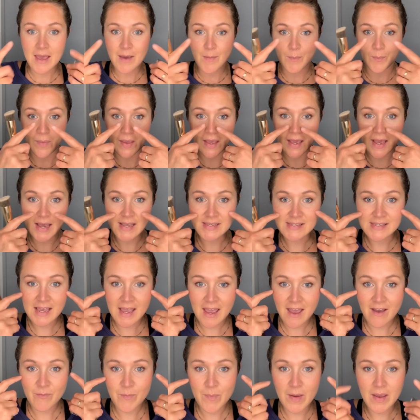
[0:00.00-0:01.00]
because I
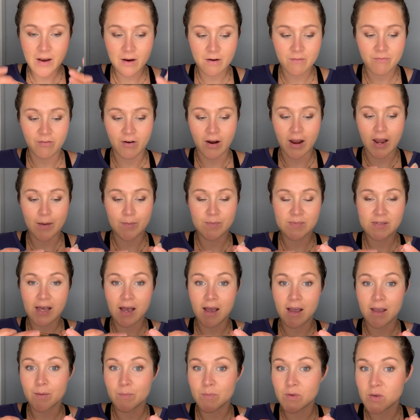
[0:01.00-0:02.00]
have bigger frames,
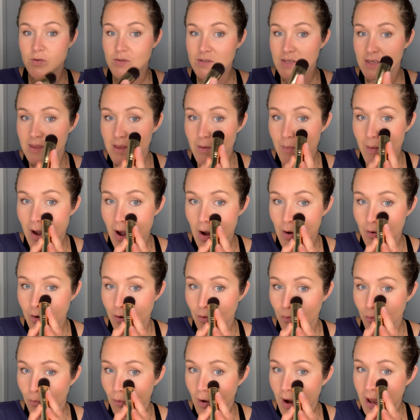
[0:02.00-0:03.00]
I am using the powder
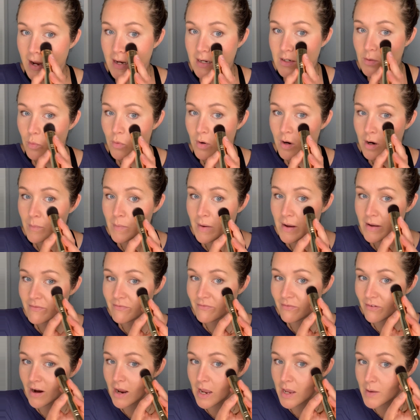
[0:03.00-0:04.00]
right where my
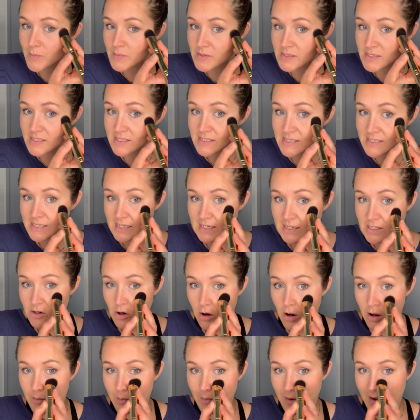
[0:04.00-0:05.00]
frames sit
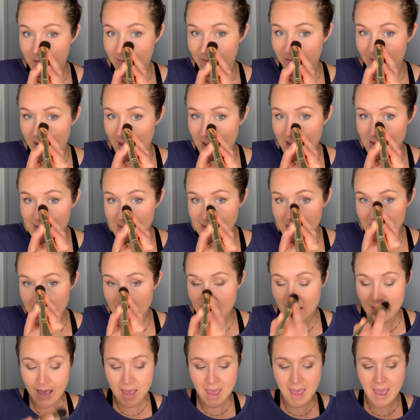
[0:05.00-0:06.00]
on my face
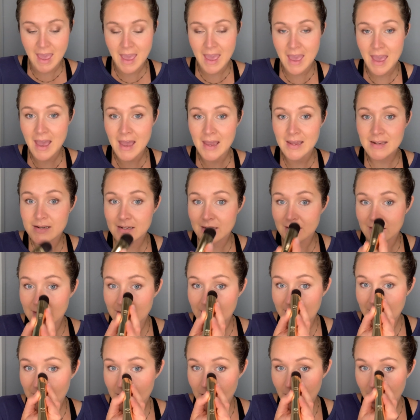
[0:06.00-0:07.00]
and a
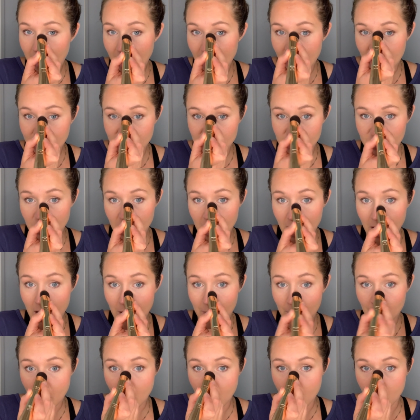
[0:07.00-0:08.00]
little extra
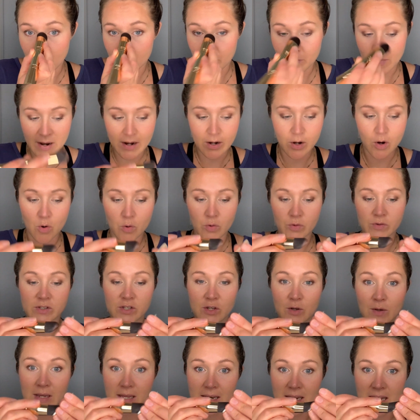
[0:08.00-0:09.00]
up on my nose.
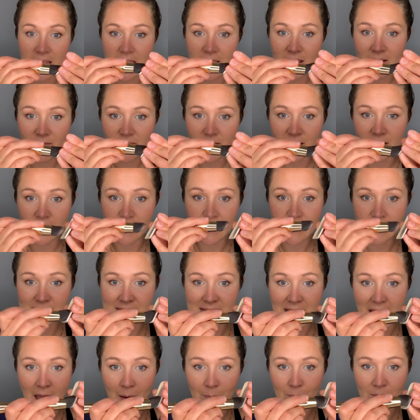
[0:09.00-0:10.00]
You can even
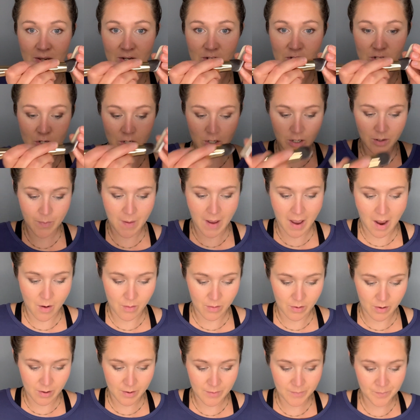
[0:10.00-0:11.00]
tap into your
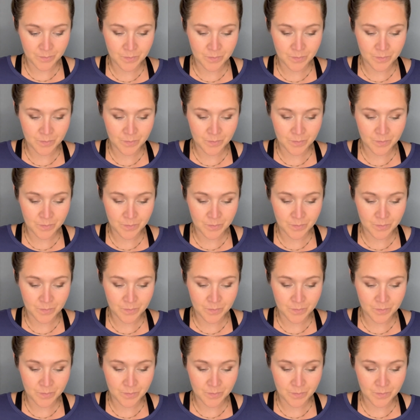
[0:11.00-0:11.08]
powder